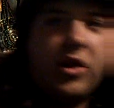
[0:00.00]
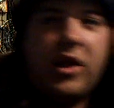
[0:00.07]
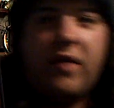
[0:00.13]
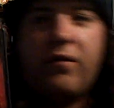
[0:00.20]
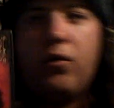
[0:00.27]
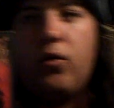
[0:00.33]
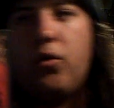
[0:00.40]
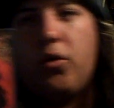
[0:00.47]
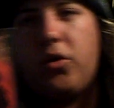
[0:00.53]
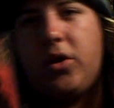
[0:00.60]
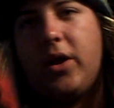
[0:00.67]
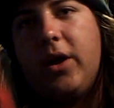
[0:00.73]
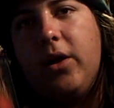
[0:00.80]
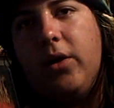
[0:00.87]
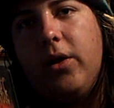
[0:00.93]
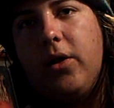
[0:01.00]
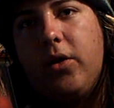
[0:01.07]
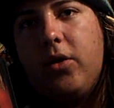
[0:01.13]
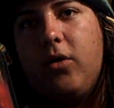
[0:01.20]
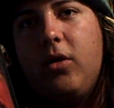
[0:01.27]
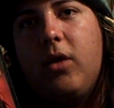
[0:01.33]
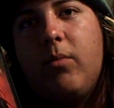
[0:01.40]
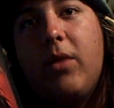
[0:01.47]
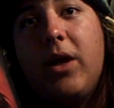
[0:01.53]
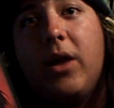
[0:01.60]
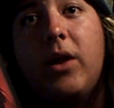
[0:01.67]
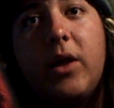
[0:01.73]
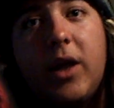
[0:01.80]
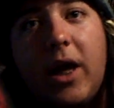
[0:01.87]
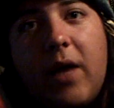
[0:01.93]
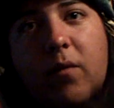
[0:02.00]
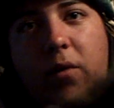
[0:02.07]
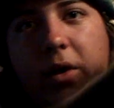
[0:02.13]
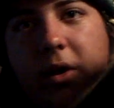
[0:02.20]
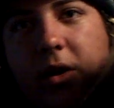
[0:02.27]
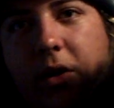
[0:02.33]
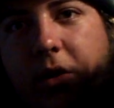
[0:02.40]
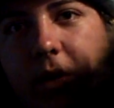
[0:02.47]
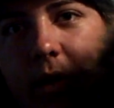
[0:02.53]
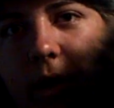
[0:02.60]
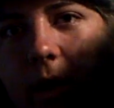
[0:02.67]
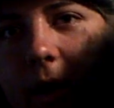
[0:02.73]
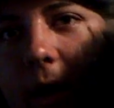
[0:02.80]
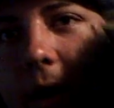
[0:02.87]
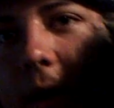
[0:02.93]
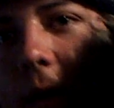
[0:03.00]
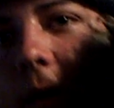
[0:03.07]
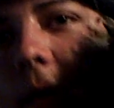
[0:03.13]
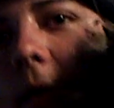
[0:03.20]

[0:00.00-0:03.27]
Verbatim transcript: as that vocal style is, and like my cat wants to say hi.